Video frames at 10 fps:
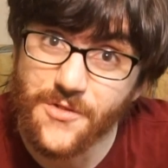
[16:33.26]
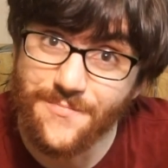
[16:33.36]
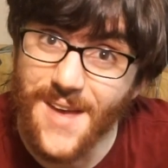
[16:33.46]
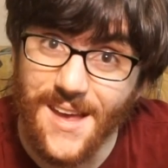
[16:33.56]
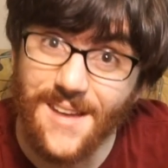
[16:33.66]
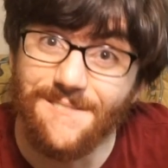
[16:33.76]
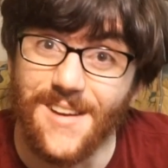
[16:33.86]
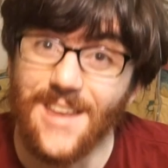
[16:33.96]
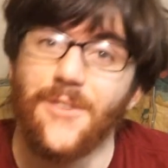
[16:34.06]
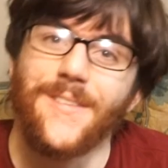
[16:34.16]
making
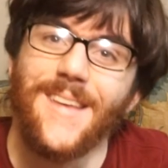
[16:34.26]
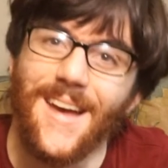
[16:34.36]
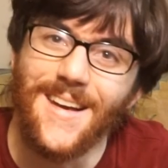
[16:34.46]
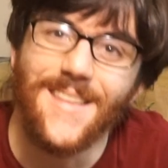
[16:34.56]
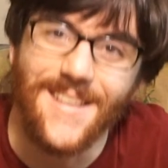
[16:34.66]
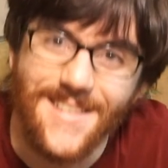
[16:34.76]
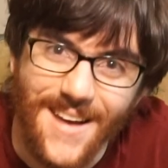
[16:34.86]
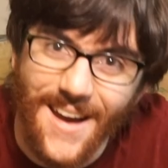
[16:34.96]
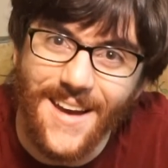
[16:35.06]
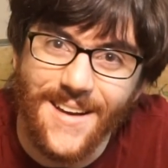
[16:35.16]
videos at the end of the
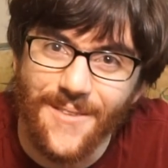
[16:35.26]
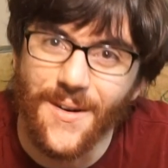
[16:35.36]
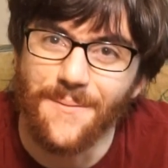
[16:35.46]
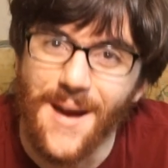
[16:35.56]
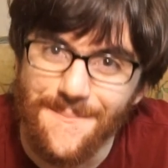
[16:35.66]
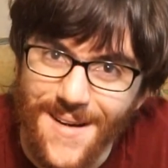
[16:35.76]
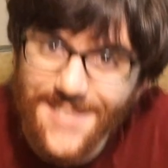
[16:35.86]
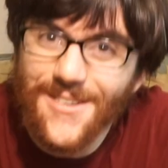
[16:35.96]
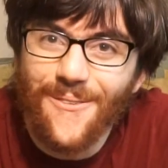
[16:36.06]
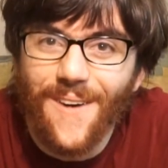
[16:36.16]
day when my
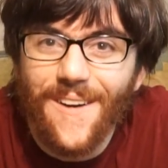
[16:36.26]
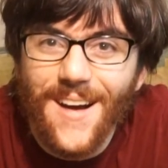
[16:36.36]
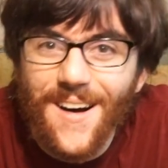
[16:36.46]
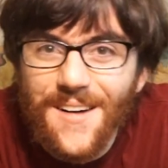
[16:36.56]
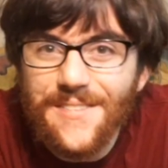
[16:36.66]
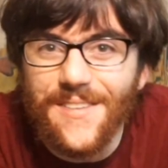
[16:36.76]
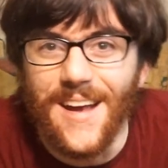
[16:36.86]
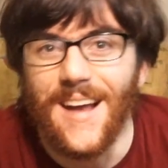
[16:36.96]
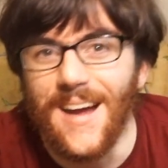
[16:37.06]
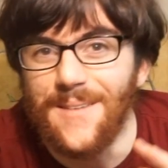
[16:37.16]
meds are wearing off
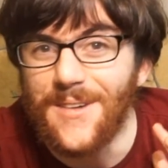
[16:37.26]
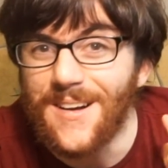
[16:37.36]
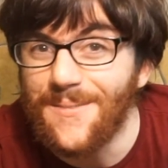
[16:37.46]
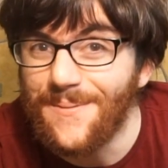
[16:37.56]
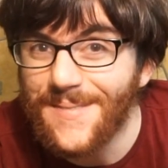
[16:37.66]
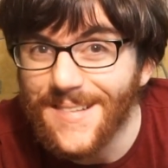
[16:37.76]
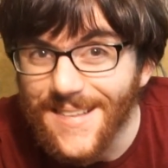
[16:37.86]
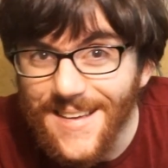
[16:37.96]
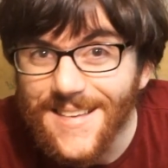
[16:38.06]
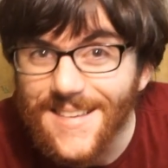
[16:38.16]
and I am a
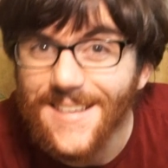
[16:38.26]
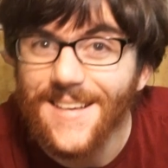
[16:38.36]
complete